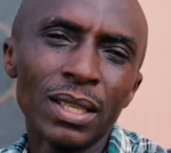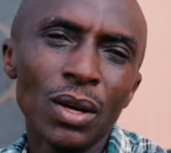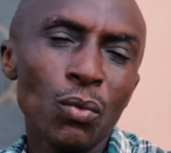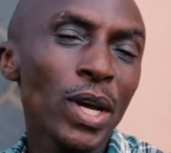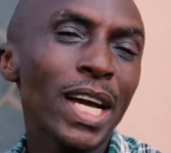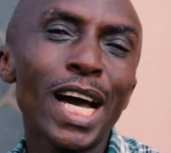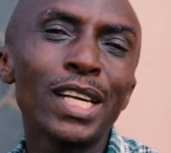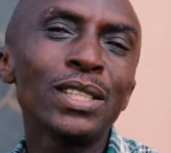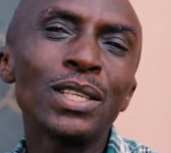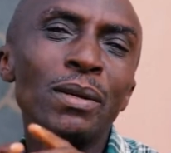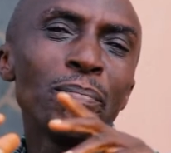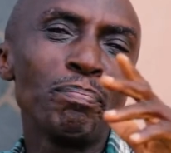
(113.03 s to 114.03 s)
We can
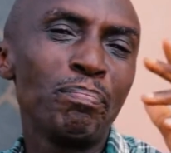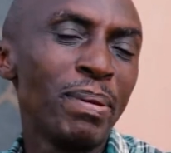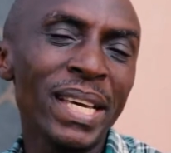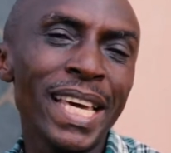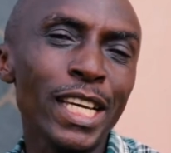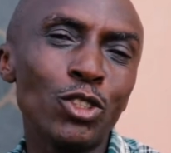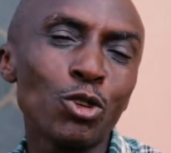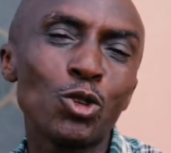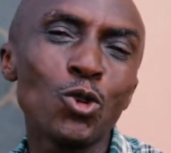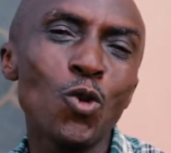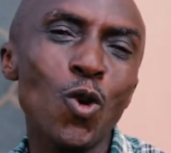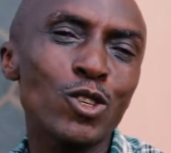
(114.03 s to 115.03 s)
begin to
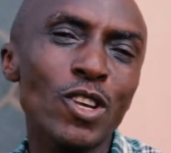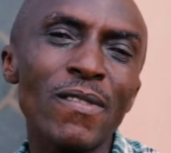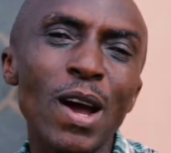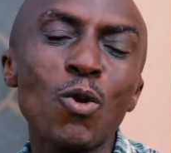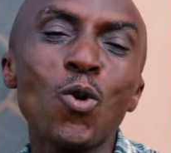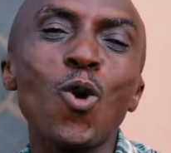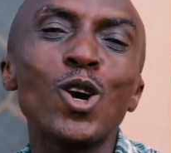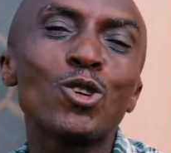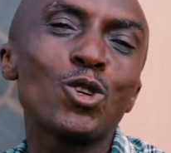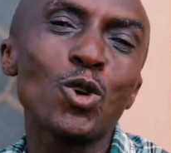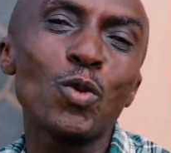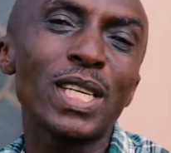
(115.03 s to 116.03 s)
do whatever we want
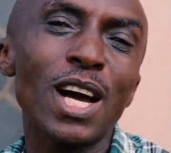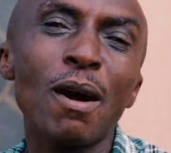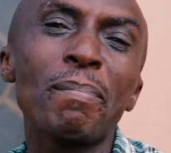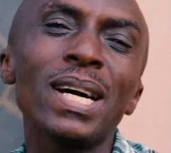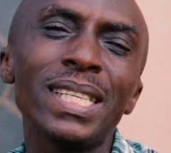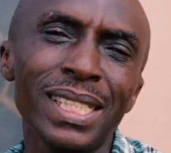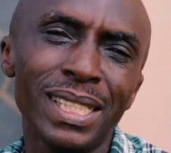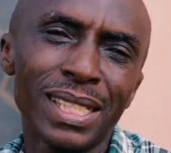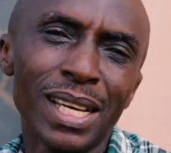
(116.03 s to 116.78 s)
to do with our body,